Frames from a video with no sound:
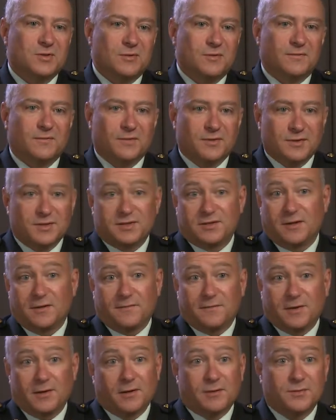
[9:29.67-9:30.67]
for the
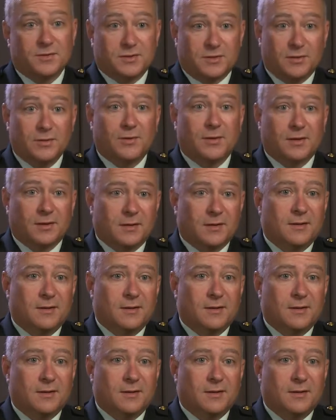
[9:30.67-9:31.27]
stuff that I was doing.